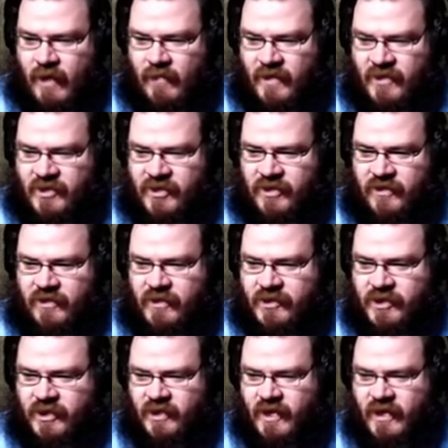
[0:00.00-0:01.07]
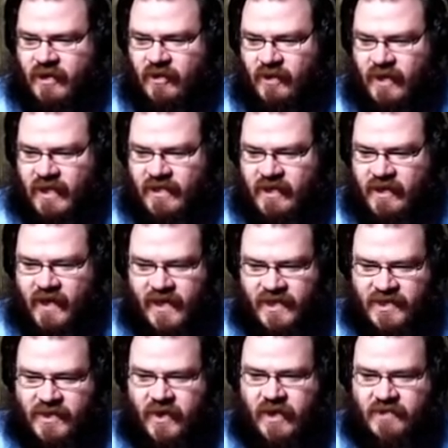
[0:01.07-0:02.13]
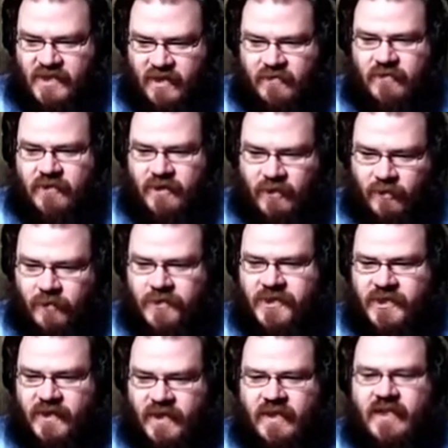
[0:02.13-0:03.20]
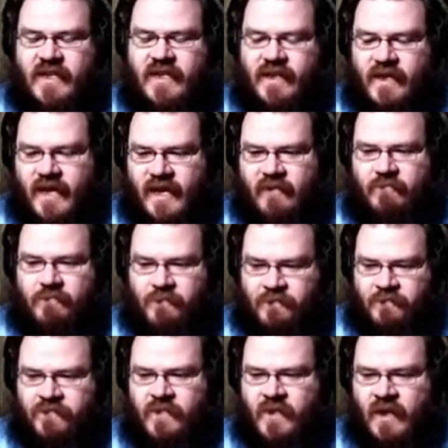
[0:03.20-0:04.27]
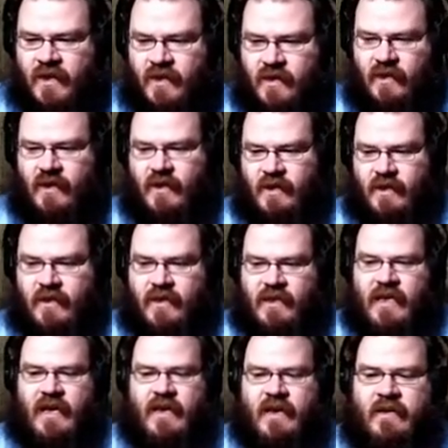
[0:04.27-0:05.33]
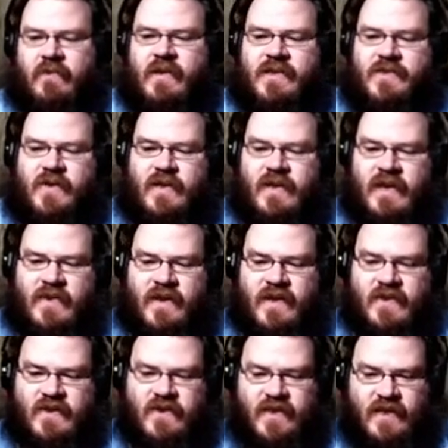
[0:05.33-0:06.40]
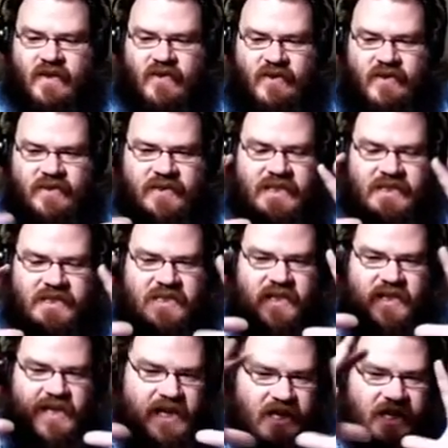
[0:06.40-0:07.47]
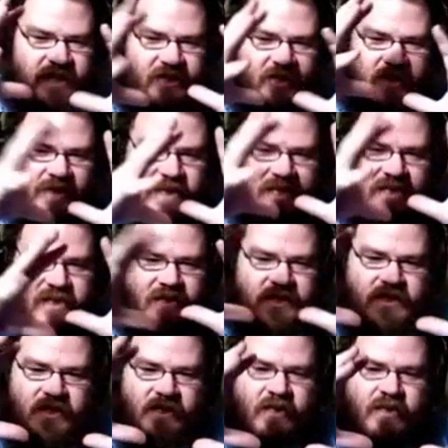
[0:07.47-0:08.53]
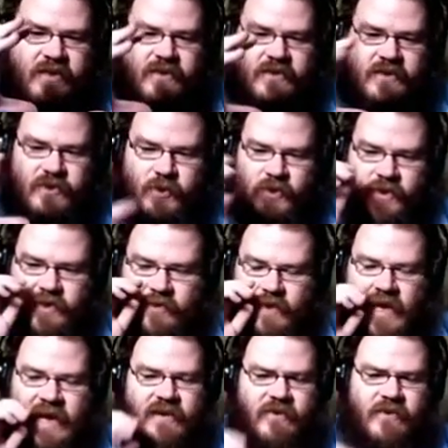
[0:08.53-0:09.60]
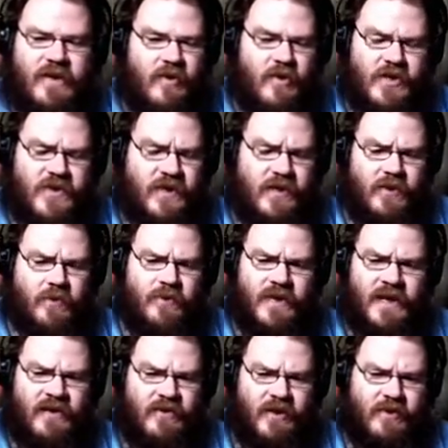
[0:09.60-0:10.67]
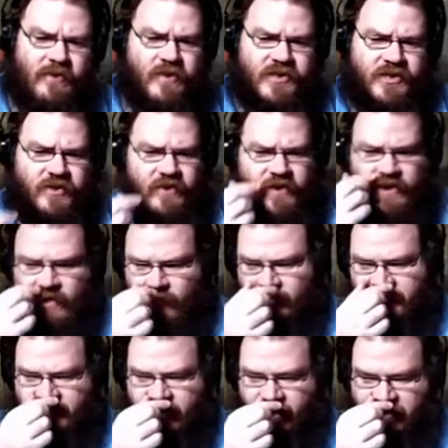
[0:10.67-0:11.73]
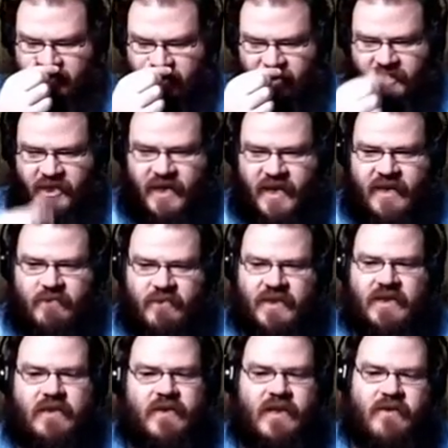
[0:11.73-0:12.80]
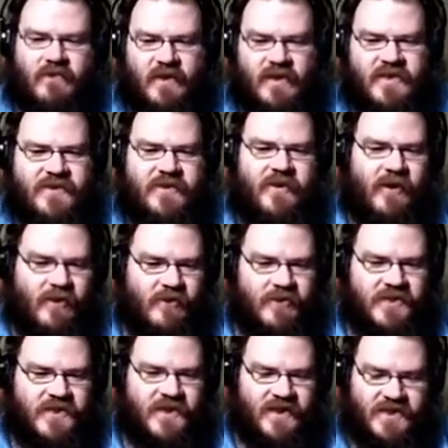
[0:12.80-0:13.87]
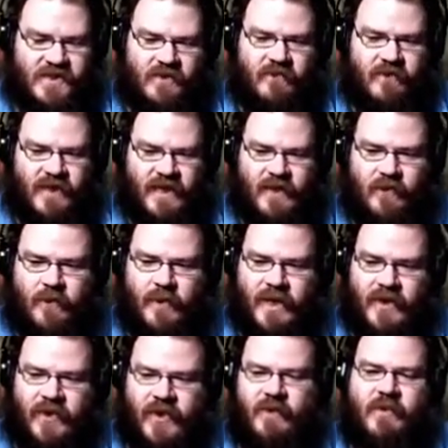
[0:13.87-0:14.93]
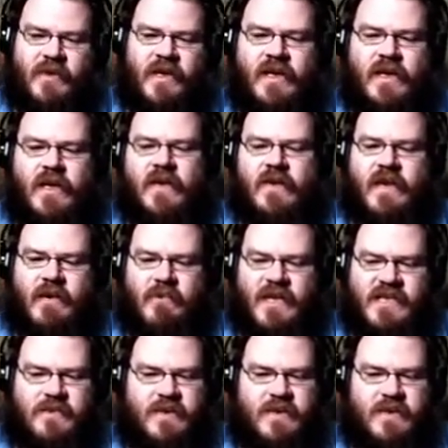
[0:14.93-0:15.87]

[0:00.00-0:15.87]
in the Chicagoland area, so I have several Culvers around here. Yeah, yeah. That's what I think that their density increases toward the. I don't know that they're. I don't know for sure they're a Wisconsin chain, but they've got a very strong Wisconsin vibe about them that makes me